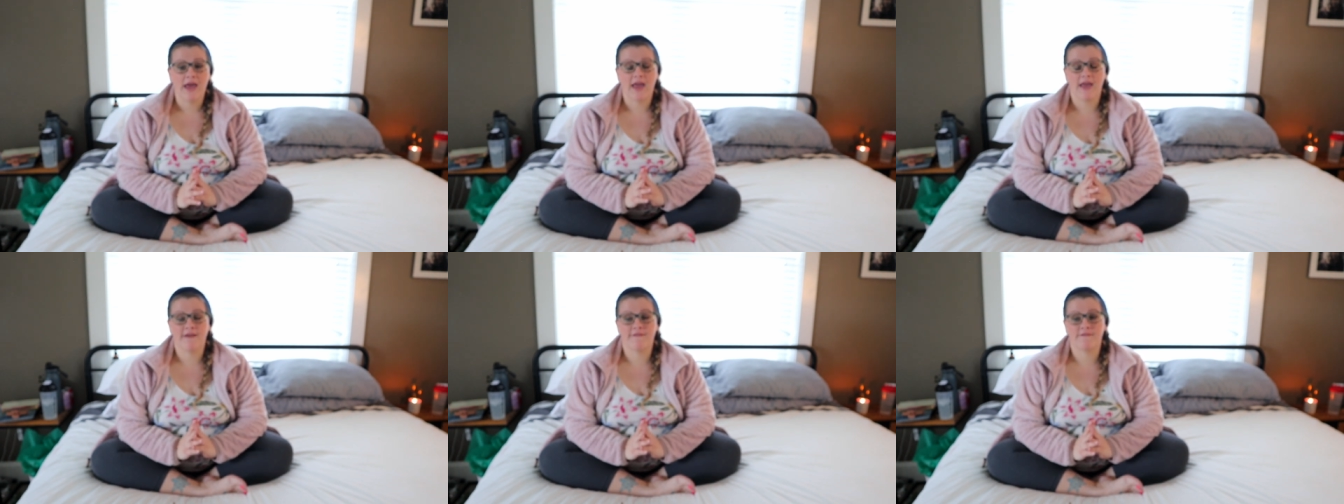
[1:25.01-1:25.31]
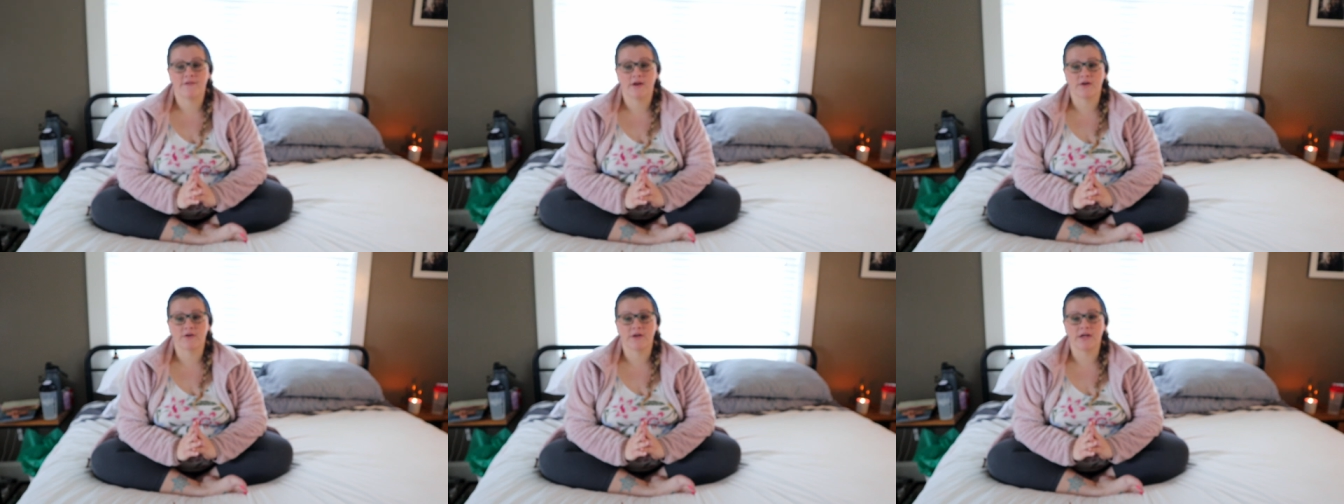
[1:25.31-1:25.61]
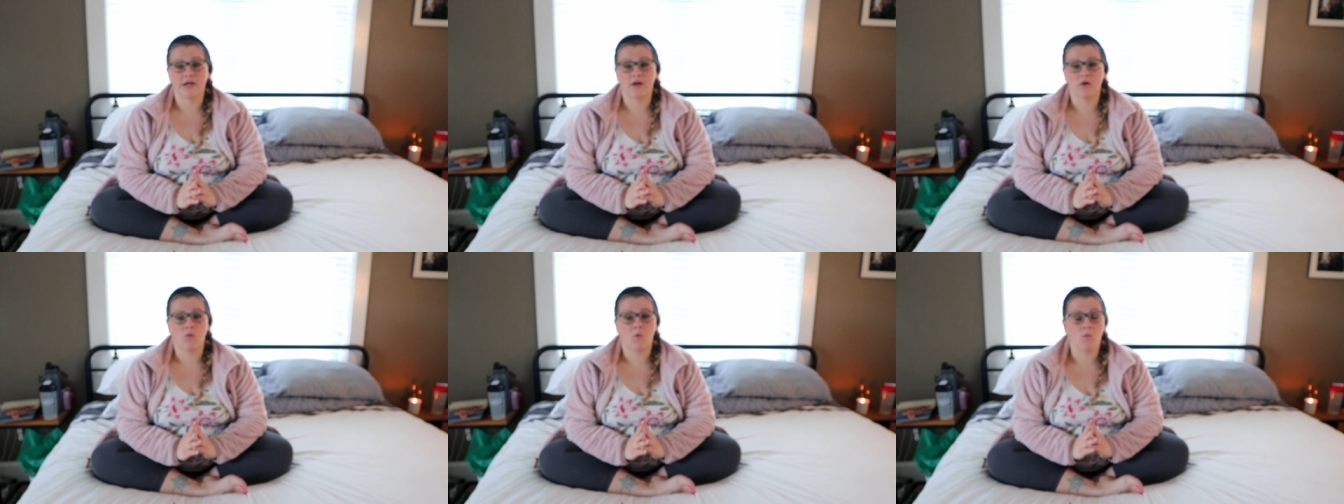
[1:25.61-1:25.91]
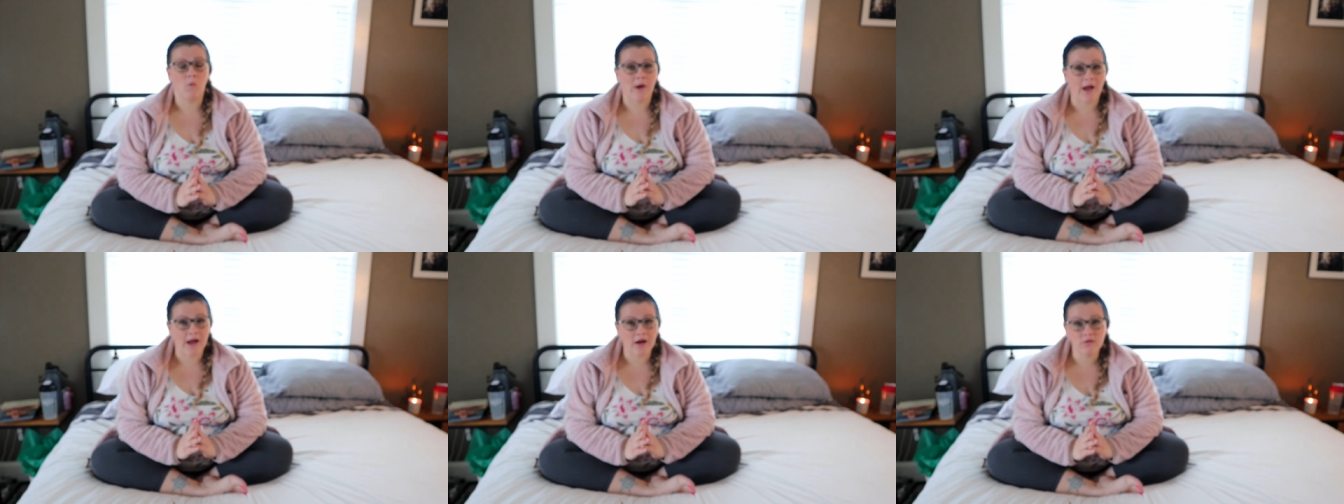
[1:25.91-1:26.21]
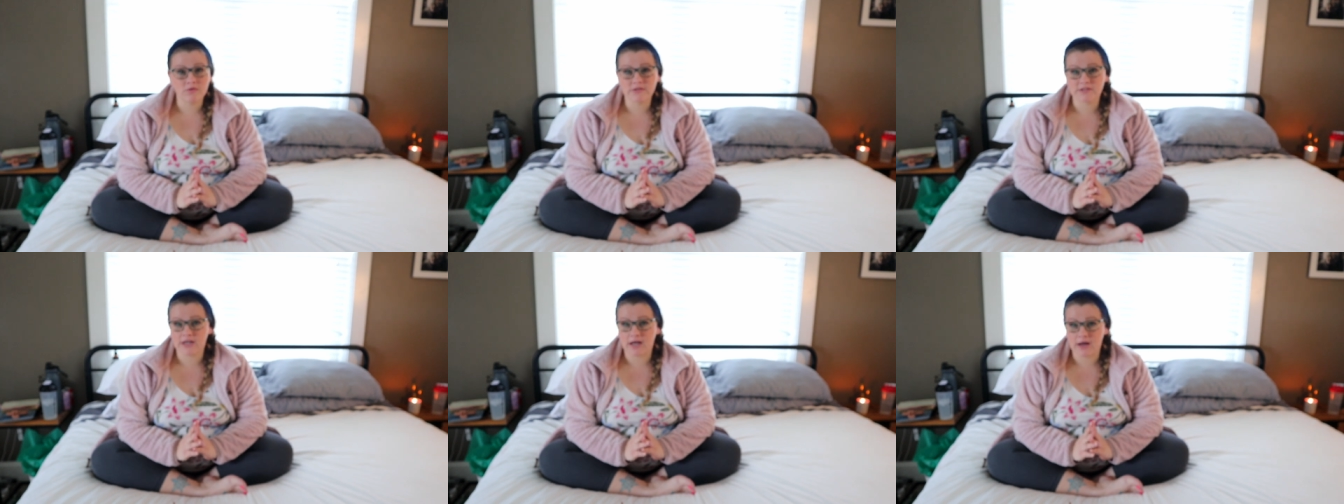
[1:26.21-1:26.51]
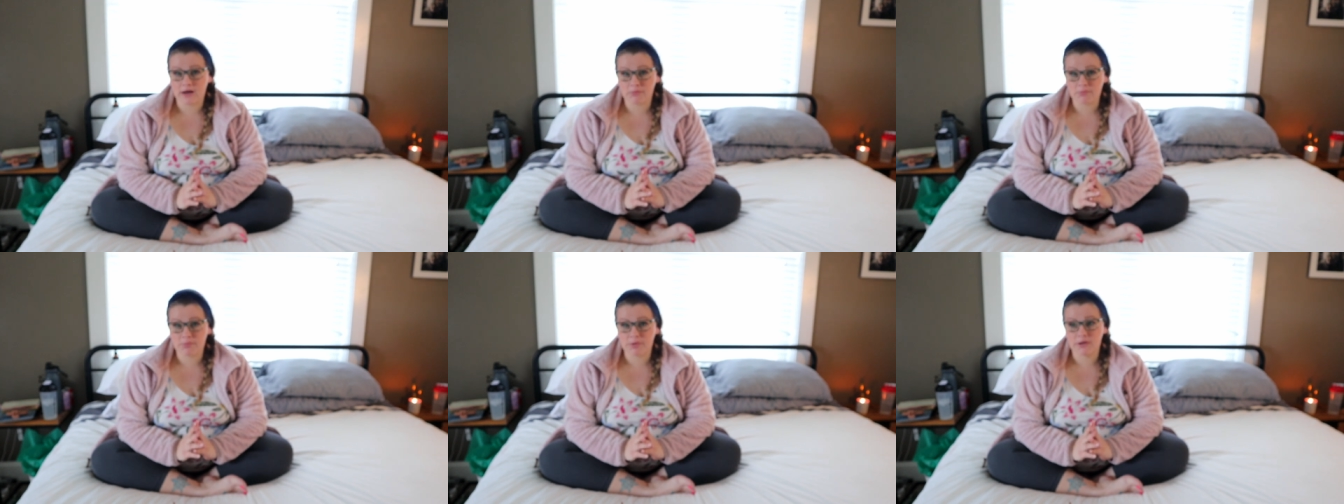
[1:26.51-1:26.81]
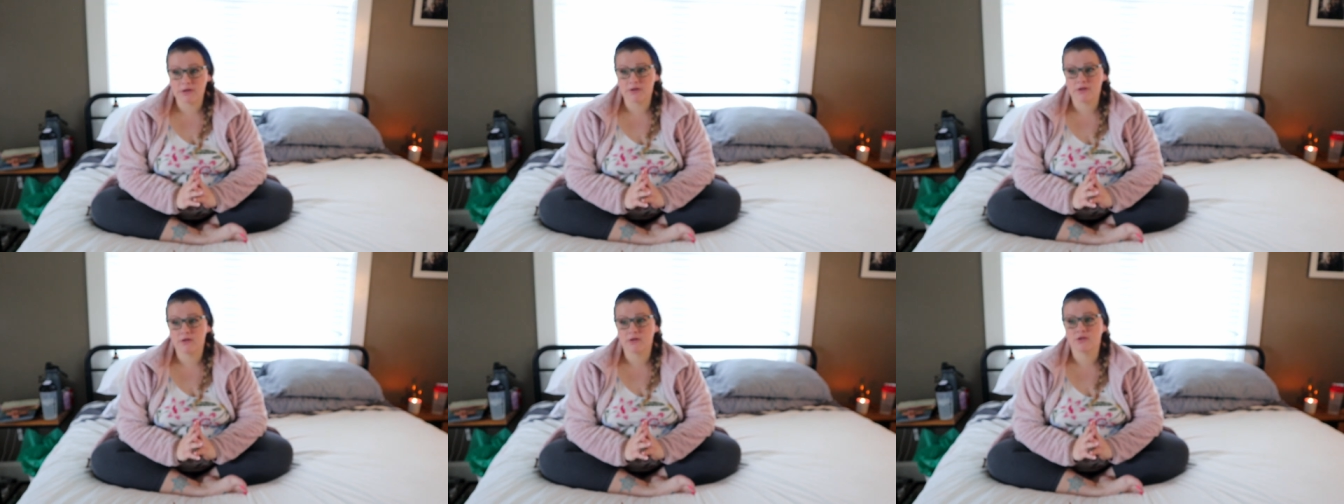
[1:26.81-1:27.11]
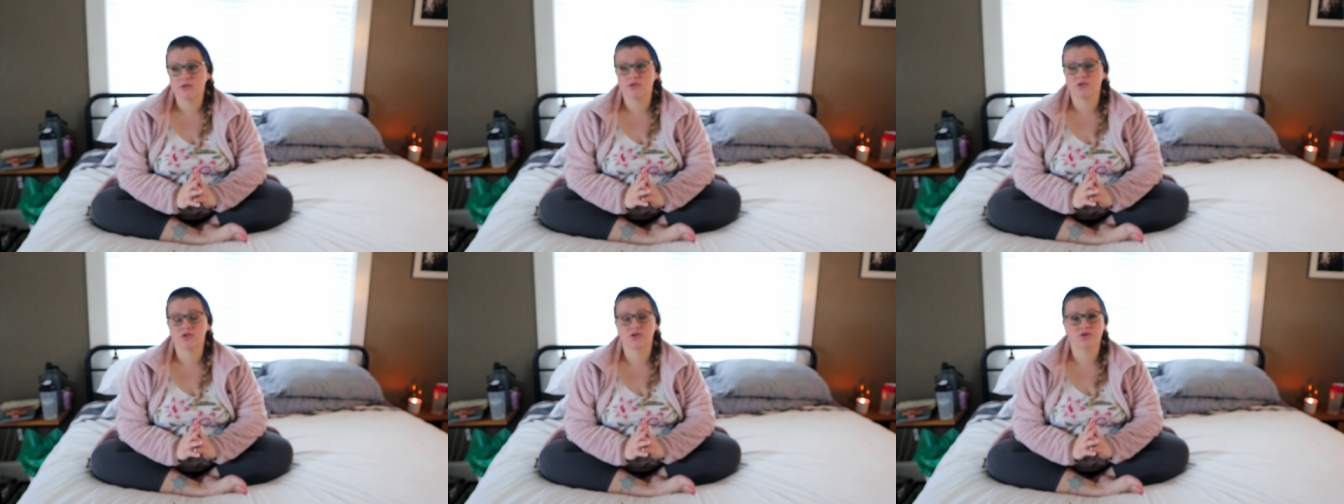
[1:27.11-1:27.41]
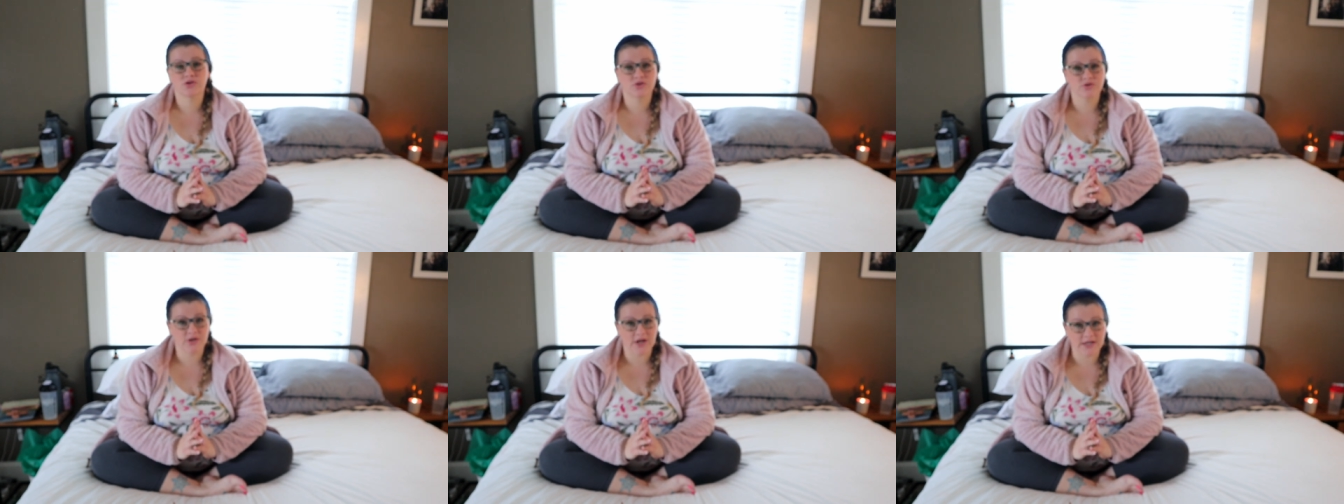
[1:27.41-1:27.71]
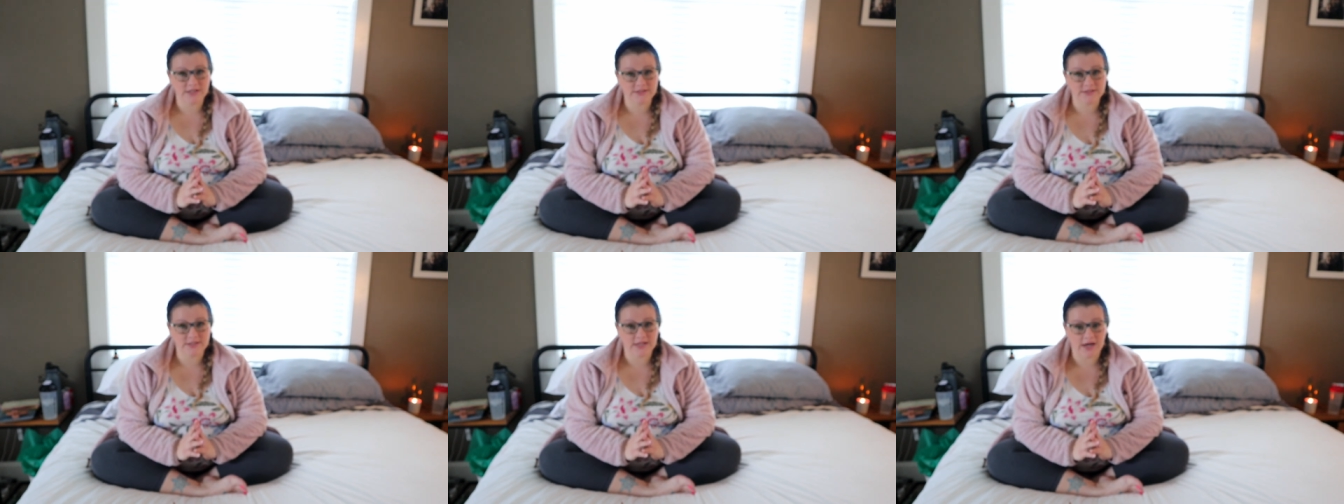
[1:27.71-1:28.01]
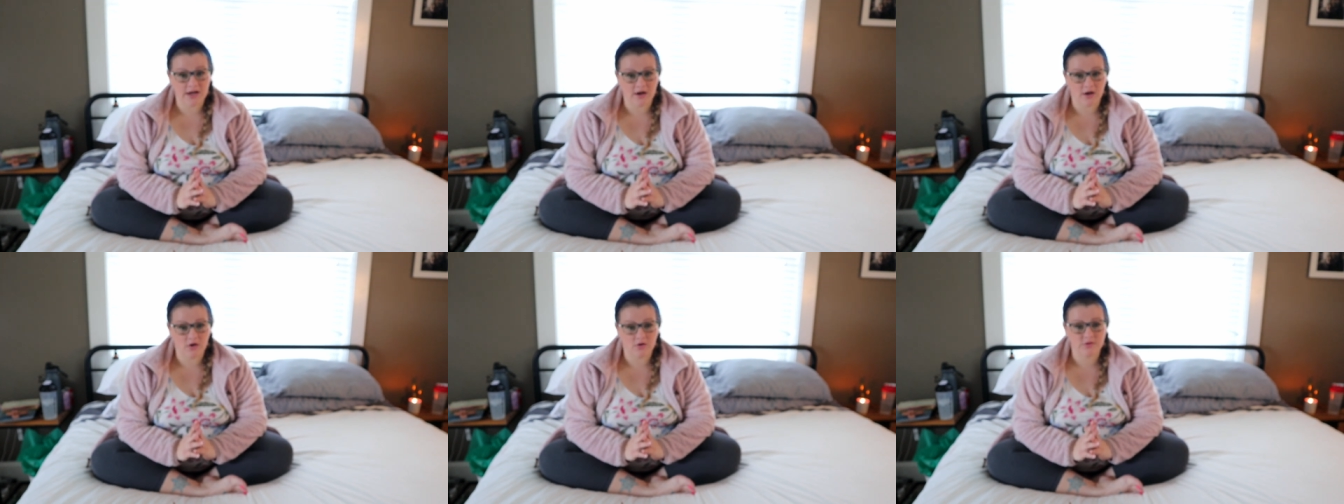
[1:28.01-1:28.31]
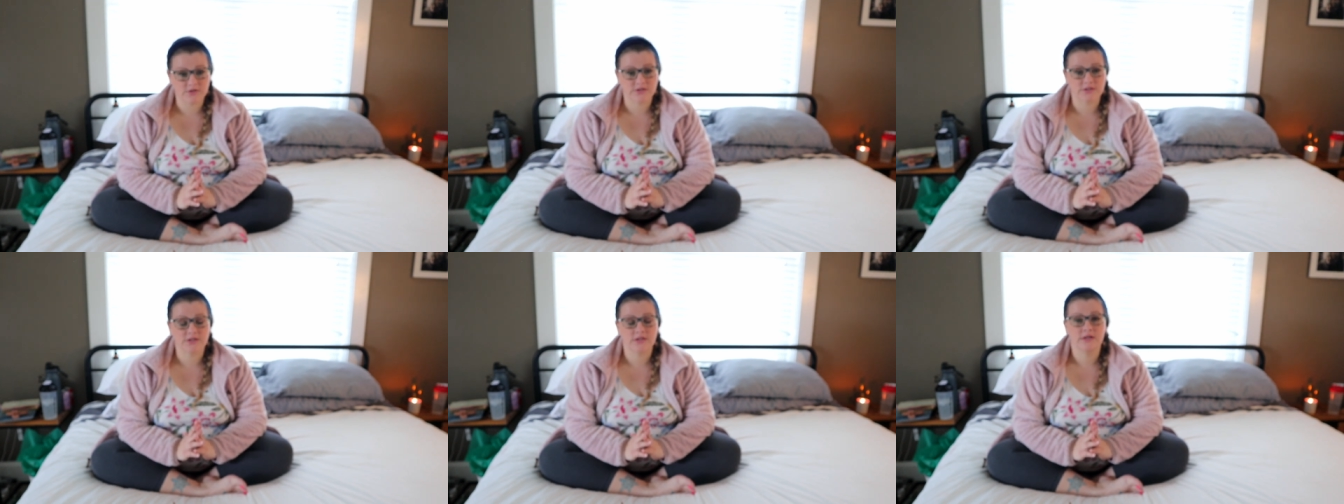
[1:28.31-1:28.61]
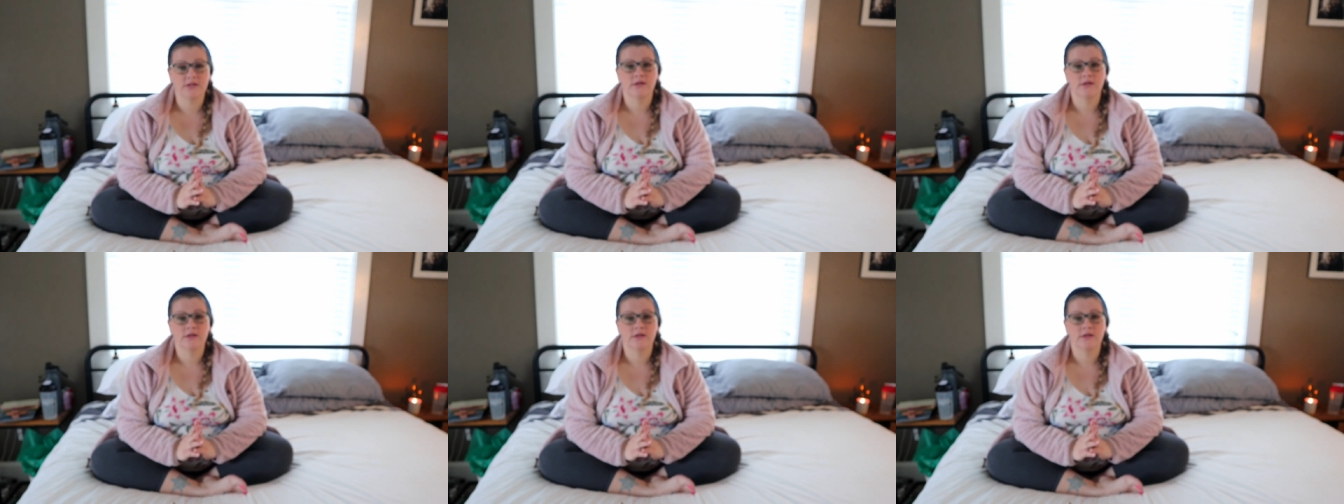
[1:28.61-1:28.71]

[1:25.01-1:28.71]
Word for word: a very wound up, stressed out,